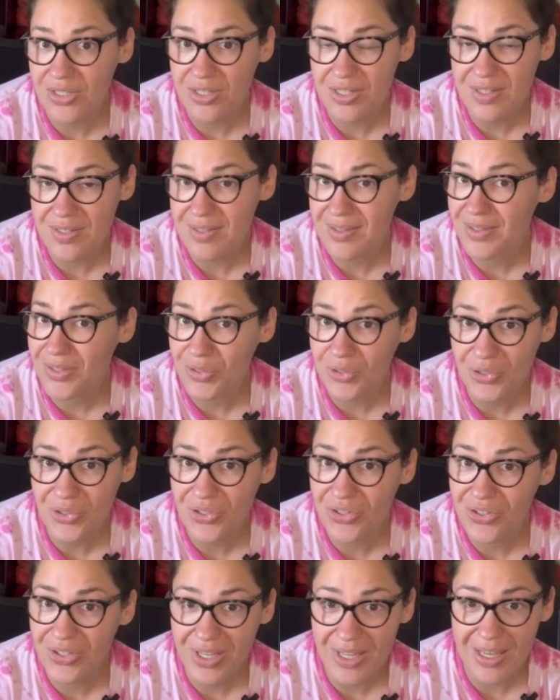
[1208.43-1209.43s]
this little
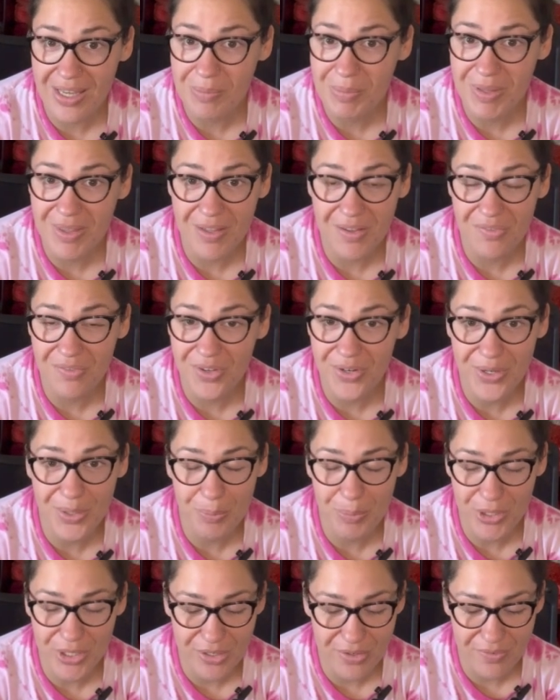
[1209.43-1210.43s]
girl came and they fit her
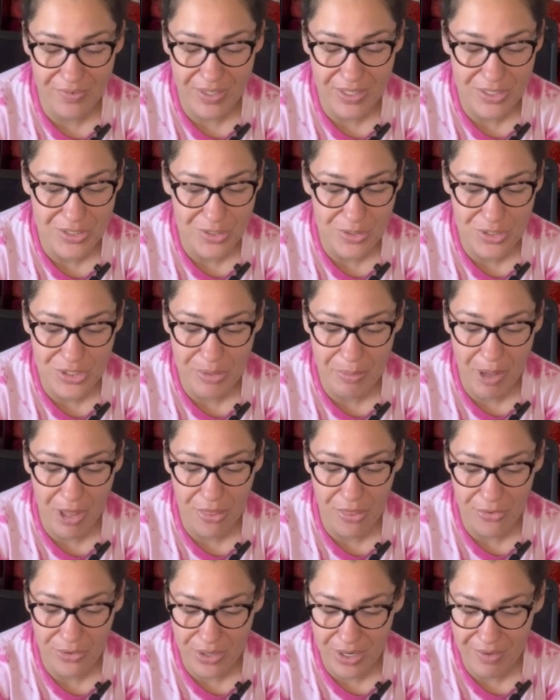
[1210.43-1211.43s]
perfect, so she bought
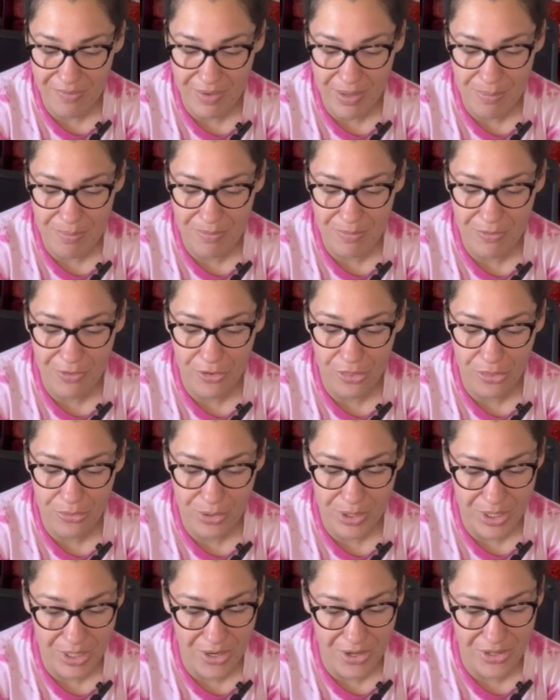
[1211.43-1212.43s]
3 of them for
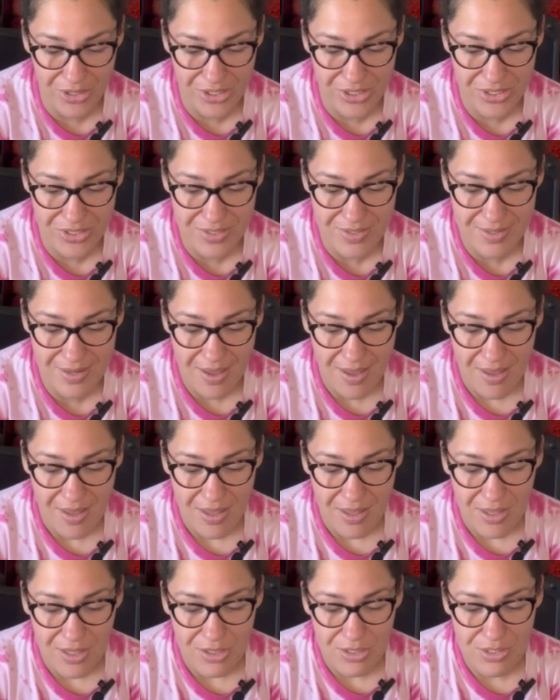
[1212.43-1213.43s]
$3.
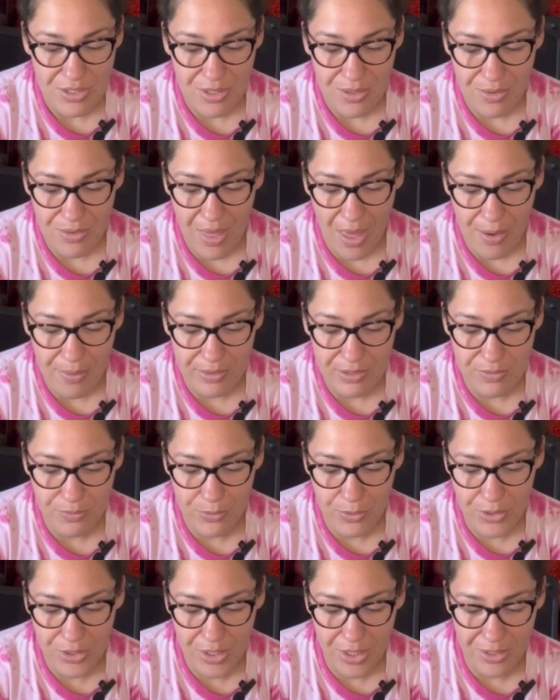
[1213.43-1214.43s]
So that was
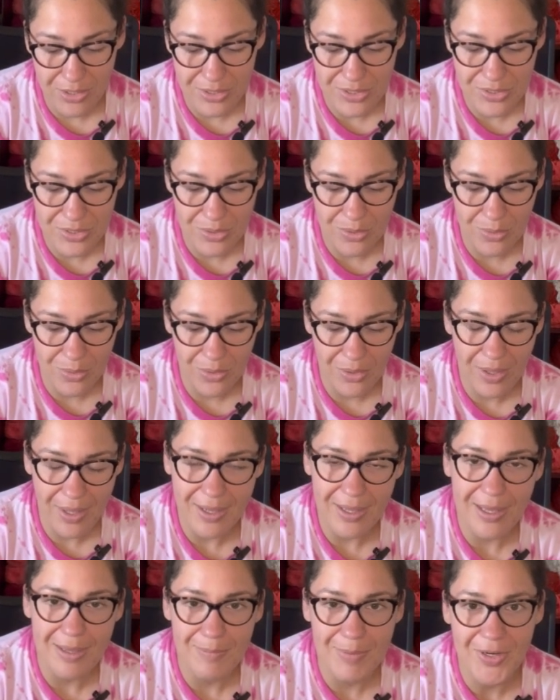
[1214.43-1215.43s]
$4 total.
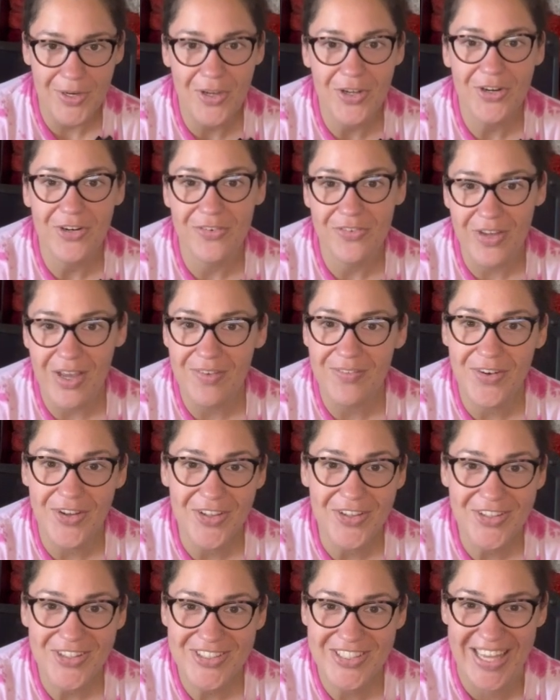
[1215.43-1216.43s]
I gave my daughter
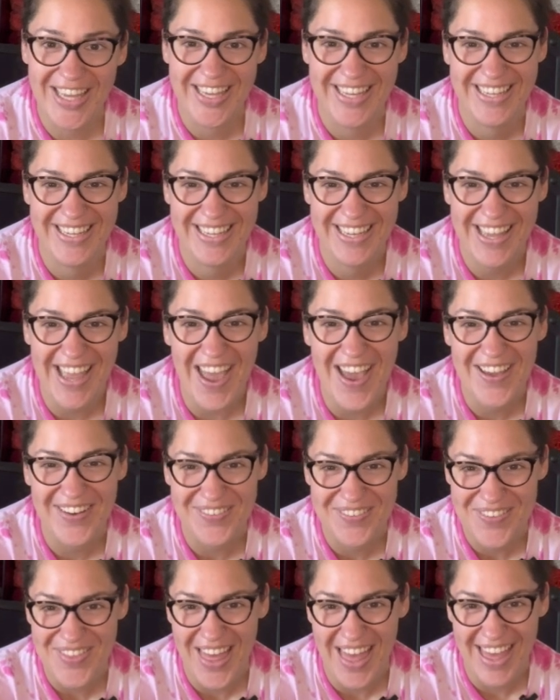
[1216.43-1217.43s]
$5 out
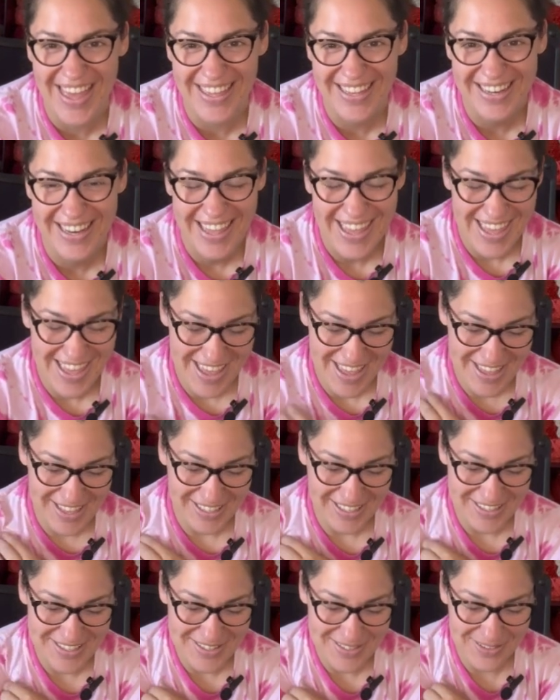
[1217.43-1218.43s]
of that.
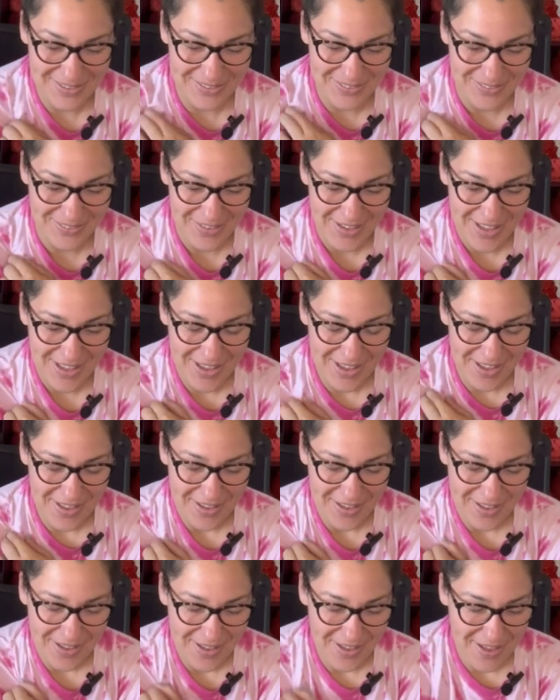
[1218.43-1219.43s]
So,
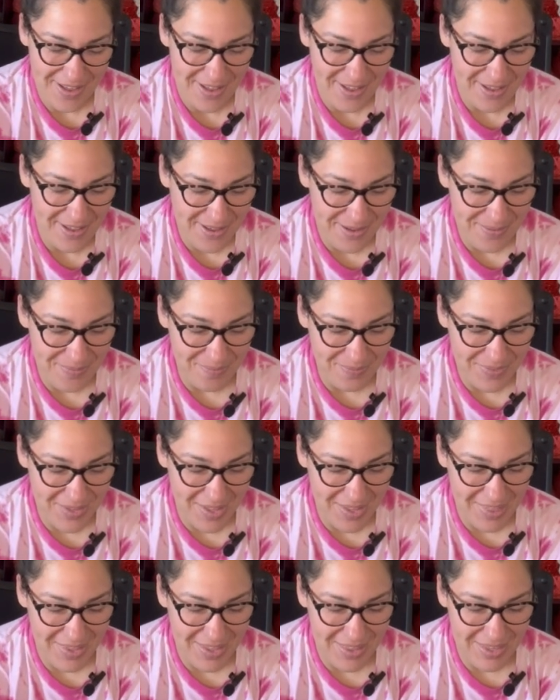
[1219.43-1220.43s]

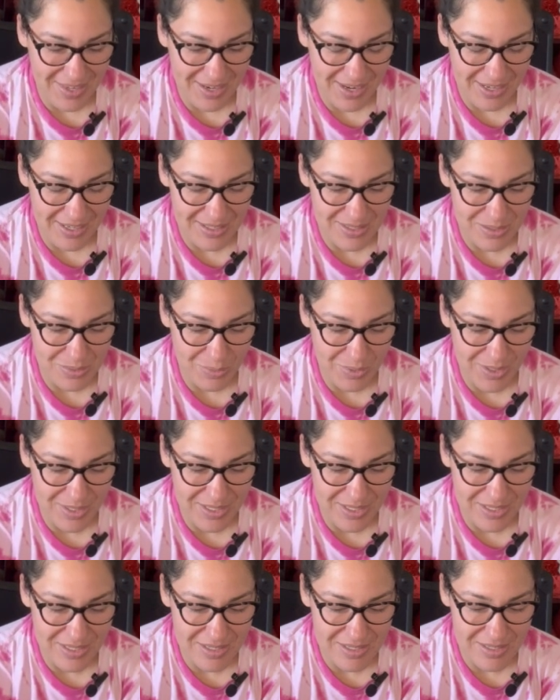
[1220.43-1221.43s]
and then the next
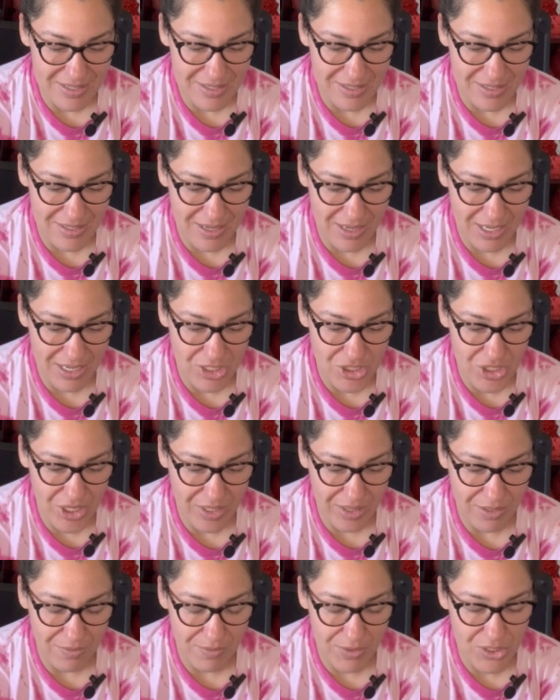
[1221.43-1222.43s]
was a
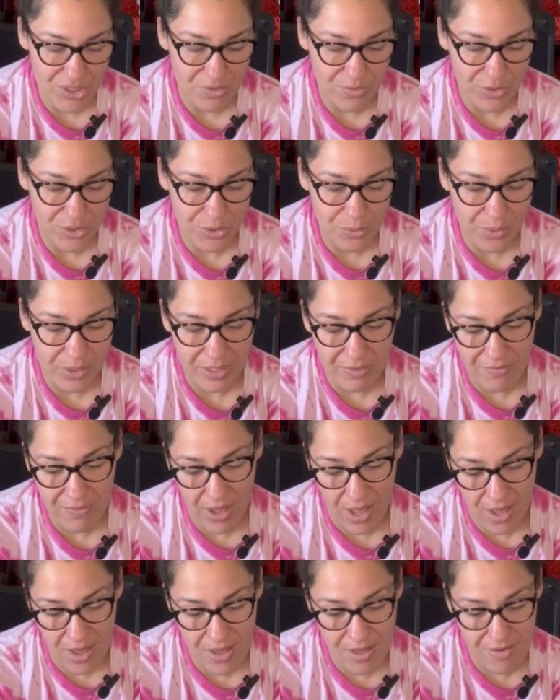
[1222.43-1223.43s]
jellyfish for
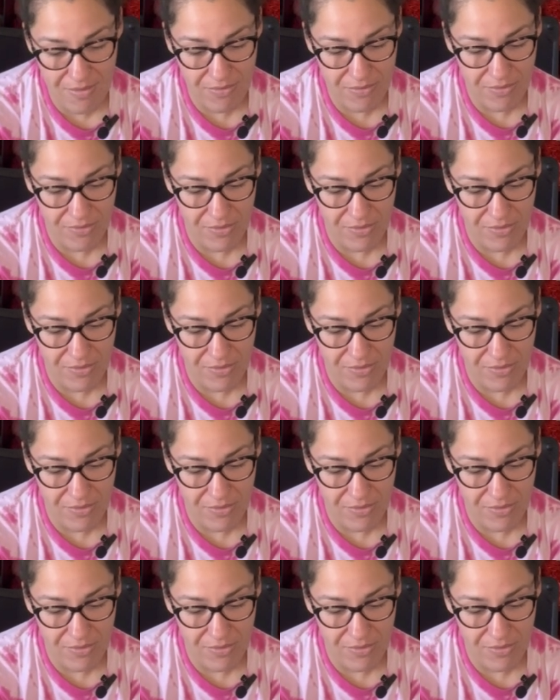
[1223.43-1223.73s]
25.